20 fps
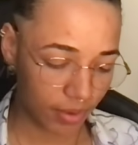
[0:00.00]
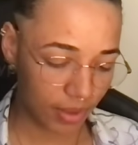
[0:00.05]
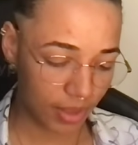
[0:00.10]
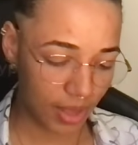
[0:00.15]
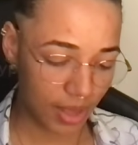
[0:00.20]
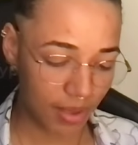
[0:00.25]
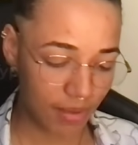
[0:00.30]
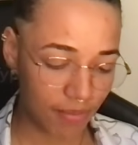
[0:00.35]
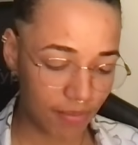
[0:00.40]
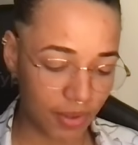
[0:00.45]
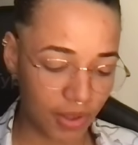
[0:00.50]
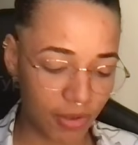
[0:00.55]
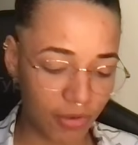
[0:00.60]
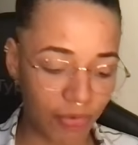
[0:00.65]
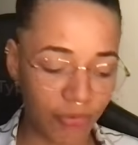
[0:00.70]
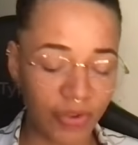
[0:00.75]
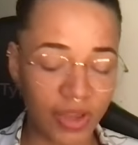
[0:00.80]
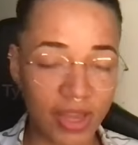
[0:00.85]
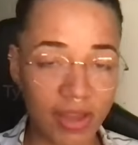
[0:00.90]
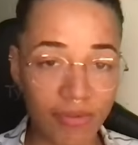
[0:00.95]
Okay, because
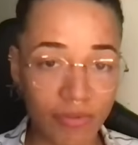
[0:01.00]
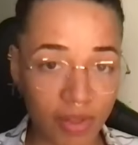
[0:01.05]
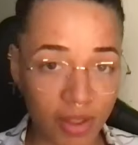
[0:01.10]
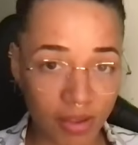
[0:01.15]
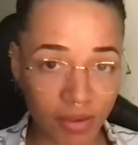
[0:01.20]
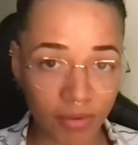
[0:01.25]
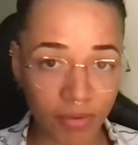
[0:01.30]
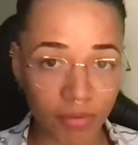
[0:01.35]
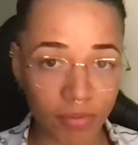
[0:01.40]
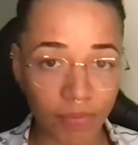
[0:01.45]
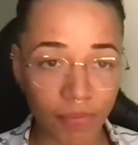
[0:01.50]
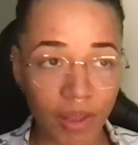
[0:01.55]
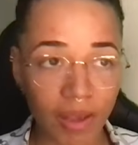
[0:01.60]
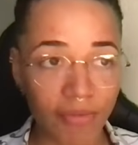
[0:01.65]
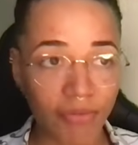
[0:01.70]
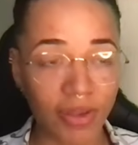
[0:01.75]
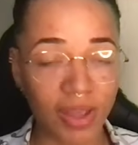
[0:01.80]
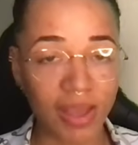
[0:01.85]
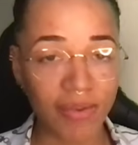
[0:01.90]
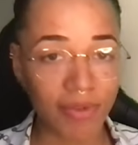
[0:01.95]
forgiveness,
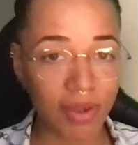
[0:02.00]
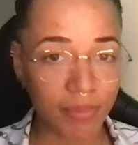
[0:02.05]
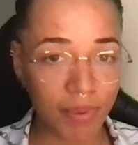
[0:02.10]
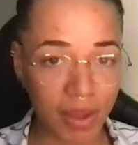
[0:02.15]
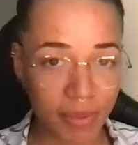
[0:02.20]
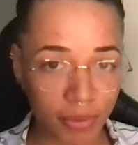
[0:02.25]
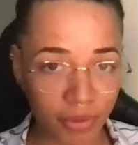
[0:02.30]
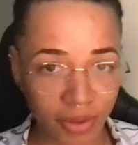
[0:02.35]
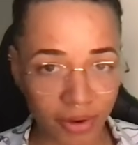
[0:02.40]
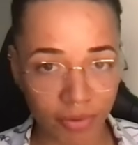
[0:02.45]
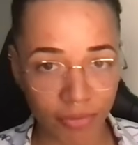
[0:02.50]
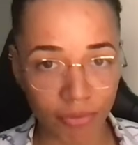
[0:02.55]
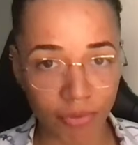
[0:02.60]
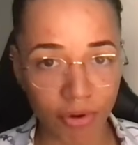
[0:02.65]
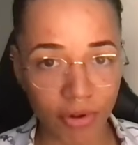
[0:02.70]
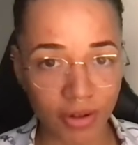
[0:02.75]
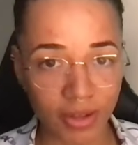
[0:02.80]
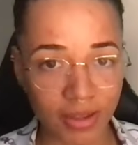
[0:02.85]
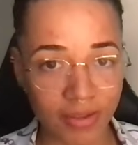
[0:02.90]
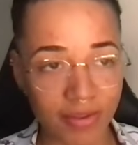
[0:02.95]
forgiving people that have
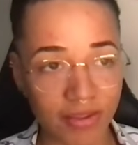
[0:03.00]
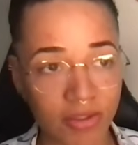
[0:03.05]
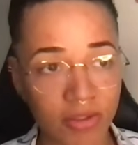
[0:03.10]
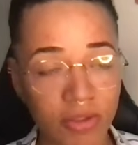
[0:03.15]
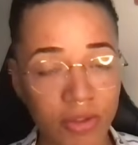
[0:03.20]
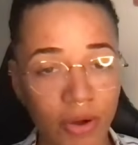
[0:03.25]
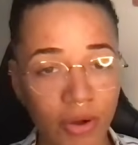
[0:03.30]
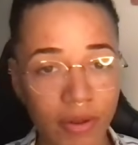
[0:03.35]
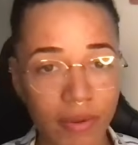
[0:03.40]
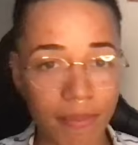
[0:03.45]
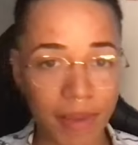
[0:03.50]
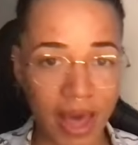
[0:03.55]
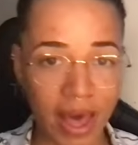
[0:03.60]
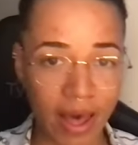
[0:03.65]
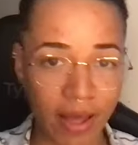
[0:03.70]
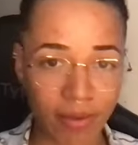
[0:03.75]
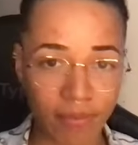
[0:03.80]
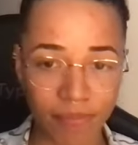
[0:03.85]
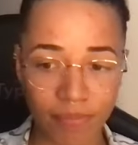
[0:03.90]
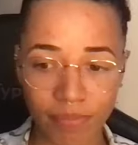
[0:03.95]
wronged us, is not
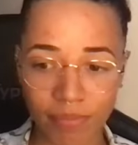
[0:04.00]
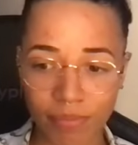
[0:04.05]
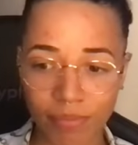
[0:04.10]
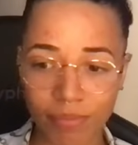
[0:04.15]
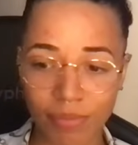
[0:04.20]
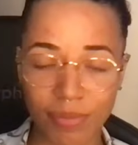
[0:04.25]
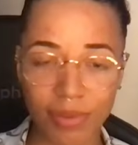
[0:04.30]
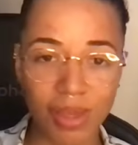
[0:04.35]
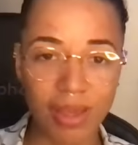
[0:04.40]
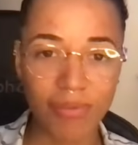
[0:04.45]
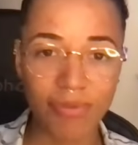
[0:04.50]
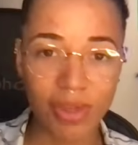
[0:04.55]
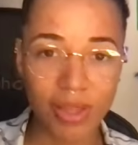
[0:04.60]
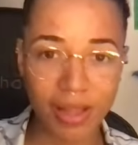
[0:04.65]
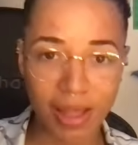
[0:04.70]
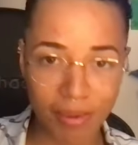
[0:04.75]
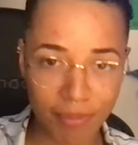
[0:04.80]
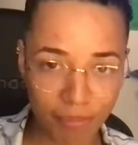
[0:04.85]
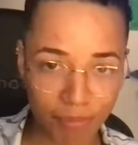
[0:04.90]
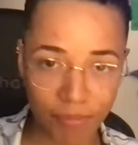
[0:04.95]
about giving
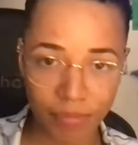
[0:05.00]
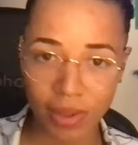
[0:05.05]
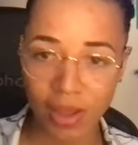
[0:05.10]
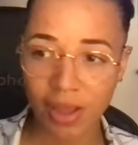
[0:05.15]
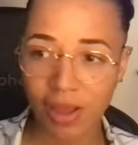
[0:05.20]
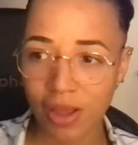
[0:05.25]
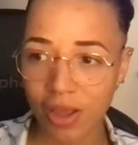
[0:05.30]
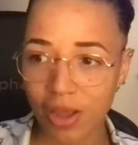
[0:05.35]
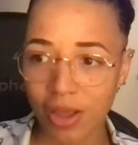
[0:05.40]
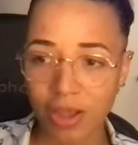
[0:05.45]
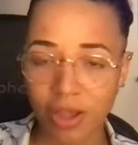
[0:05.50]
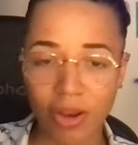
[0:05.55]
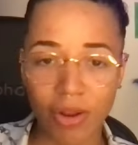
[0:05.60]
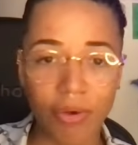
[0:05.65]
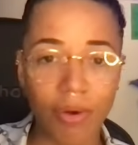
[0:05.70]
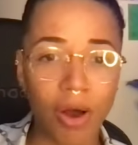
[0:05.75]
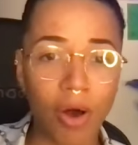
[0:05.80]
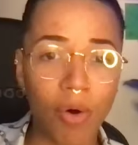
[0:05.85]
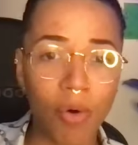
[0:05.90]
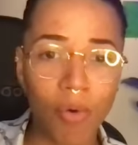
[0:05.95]
them you
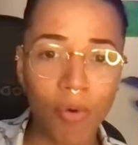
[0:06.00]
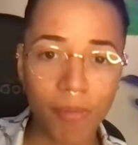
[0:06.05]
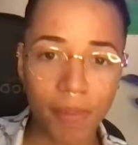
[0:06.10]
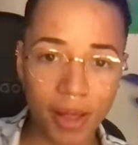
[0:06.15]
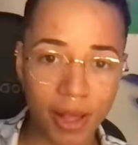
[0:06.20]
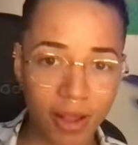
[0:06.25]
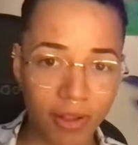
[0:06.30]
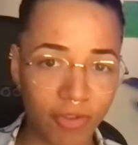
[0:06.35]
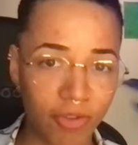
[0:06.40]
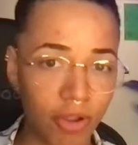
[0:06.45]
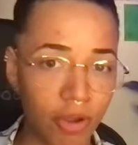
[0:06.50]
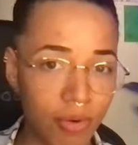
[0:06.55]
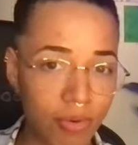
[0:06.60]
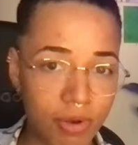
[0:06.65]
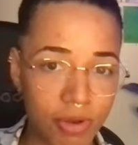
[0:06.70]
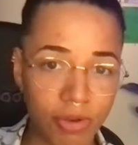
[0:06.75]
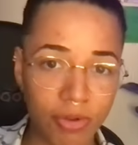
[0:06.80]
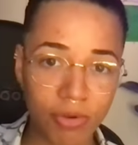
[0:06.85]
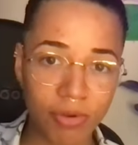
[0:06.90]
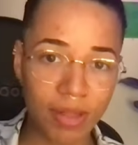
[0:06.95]
know, a whole pass to go
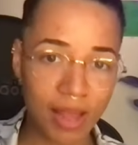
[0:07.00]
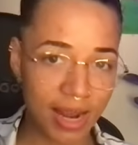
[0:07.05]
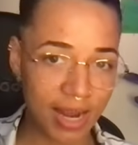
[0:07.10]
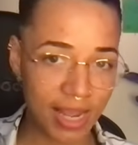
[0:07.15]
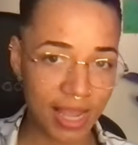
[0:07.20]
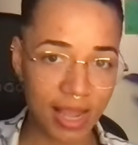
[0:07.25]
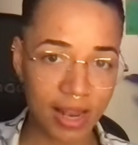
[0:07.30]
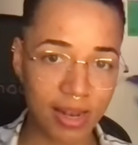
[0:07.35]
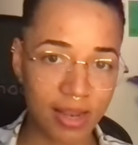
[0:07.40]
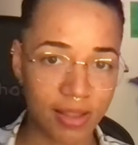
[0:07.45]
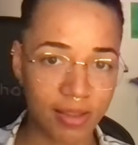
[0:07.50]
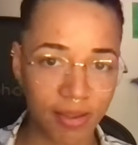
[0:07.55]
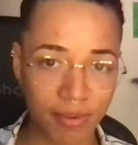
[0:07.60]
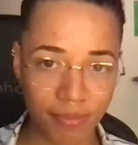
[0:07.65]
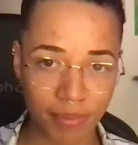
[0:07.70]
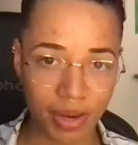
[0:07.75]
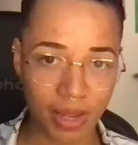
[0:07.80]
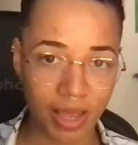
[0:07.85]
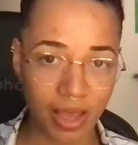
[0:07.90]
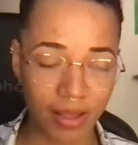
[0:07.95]
and do that again to
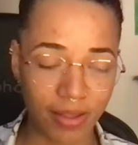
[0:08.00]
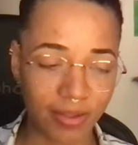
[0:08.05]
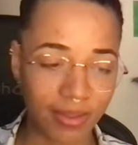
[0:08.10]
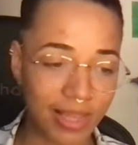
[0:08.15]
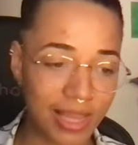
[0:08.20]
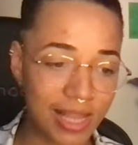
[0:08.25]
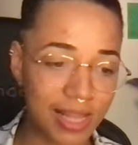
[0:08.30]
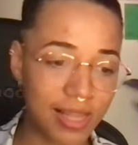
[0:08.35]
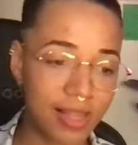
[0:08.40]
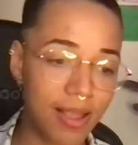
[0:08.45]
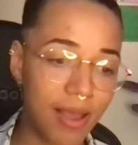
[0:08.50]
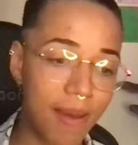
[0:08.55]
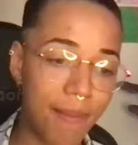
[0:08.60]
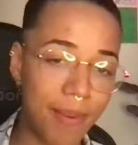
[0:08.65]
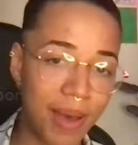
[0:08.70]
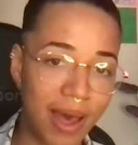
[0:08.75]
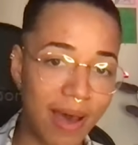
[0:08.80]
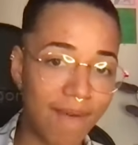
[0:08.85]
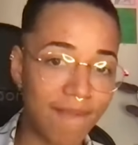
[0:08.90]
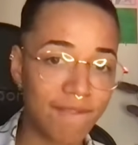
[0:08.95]
somebody else. It's
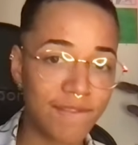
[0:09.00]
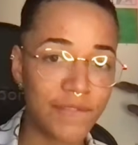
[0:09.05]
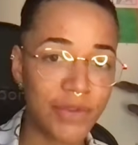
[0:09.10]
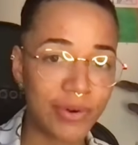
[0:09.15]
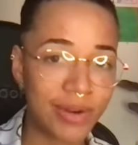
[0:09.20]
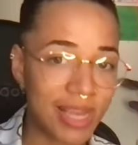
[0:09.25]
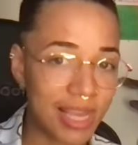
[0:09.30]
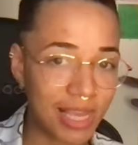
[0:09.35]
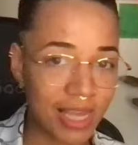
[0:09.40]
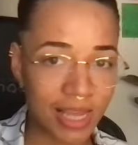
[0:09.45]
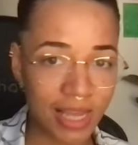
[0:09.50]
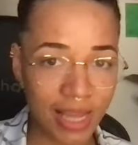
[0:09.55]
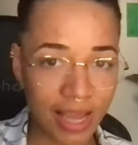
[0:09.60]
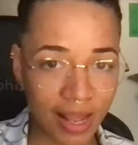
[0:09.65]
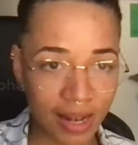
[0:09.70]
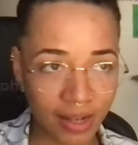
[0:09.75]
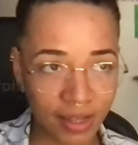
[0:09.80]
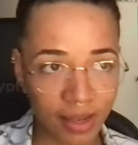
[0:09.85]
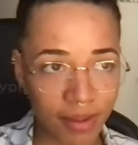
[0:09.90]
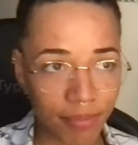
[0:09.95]
about freeing
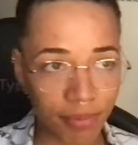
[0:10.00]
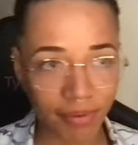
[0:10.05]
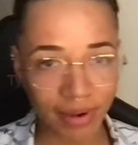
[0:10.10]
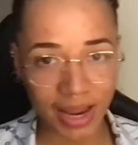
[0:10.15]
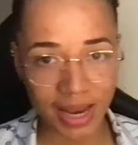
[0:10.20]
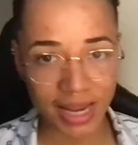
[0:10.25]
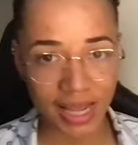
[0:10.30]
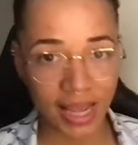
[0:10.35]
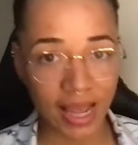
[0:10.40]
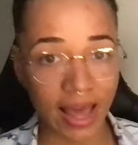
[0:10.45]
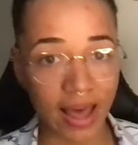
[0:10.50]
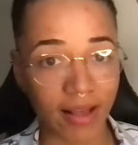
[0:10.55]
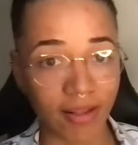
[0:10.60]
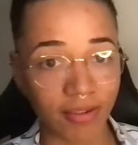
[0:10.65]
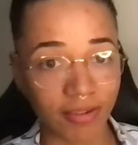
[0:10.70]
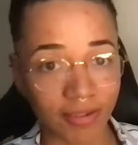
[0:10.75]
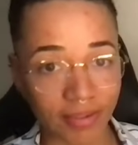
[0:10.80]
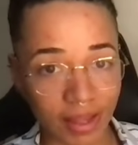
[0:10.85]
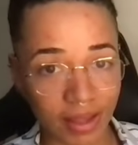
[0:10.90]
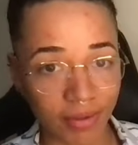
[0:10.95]
and liberating
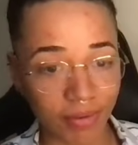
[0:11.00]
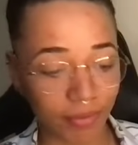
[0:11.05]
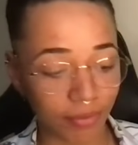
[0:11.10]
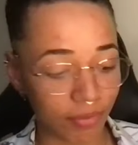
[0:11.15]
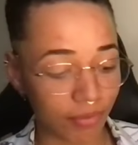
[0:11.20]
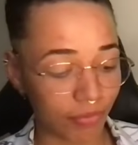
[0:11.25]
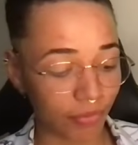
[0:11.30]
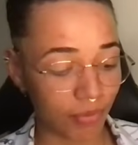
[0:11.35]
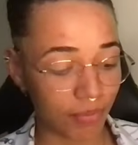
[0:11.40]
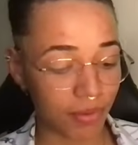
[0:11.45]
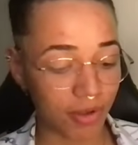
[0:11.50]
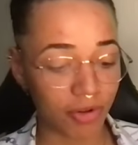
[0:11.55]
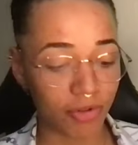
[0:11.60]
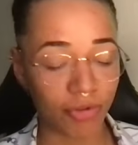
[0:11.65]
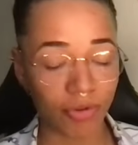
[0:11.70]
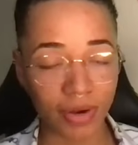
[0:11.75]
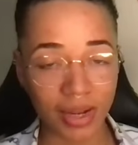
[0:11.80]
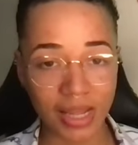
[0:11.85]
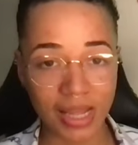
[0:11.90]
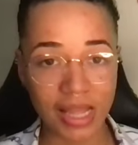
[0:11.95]
ourselves from the
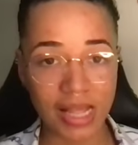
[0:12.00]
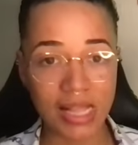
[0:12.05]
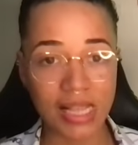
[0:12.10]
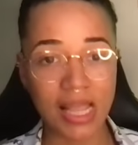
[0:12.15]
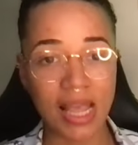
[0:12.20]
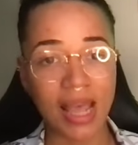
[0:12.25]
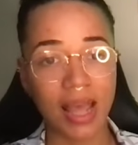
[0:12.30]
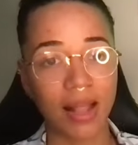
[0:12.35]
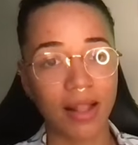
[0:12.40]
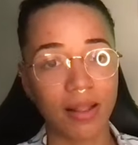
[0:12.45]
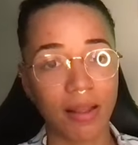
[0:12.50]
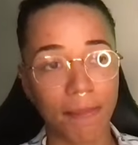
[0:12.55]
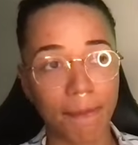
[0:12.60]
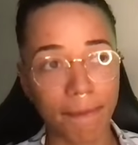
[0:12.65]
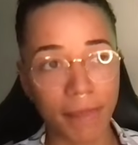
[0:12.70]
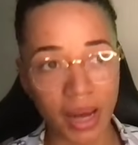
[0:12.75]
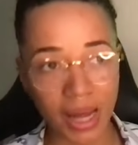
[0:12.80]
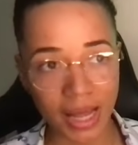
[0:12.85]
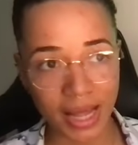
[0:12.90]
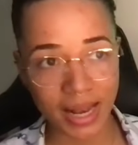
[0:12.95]
triggers and the
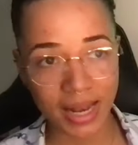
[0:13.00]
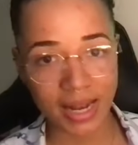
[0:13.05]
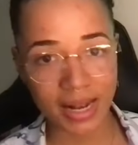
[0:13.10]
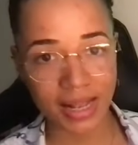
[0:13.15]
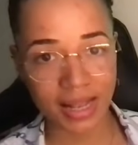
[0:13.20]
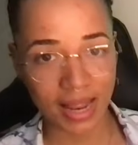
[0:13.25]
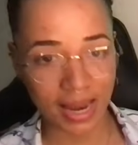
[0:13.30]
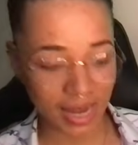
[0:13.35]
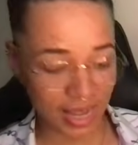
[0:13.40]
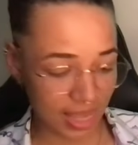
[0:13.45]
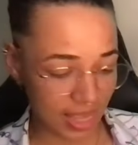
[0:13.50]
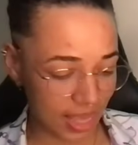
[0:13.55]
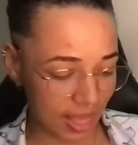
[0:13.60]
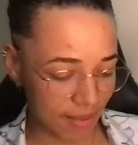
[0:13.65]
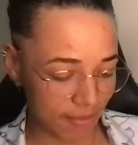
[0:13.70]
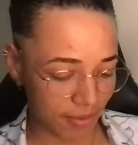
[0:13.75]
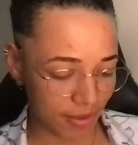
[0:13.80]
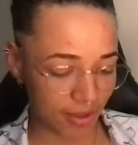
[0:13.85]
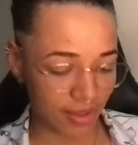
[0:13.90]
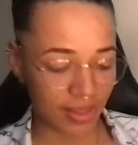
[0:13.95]
bind that it
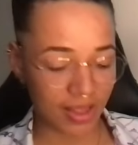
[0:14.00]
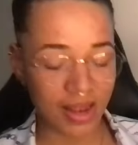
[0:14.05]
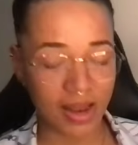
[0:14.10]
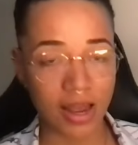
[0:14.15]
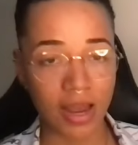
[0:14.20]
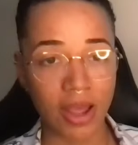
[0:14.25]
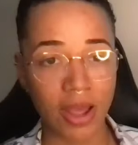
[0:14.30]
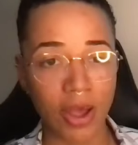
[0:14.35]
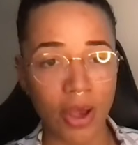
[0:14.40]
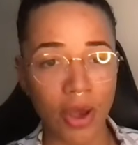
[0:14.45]
keeps us in